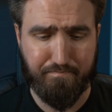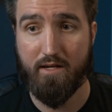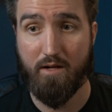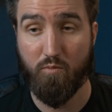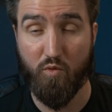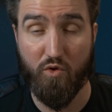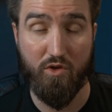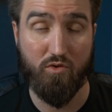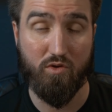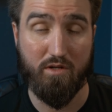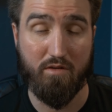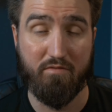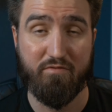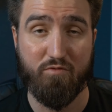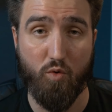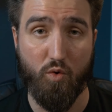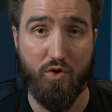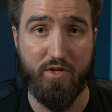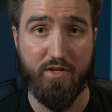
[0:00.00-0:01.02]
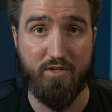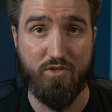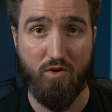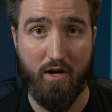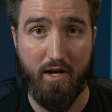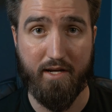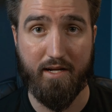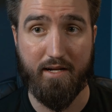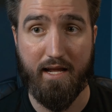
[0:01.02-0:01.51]
And I'm really looking forward to
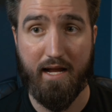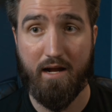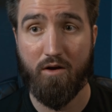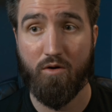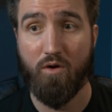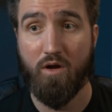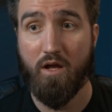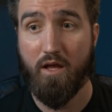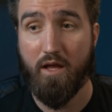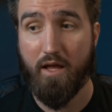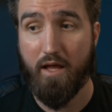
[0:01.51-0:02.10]
trying it out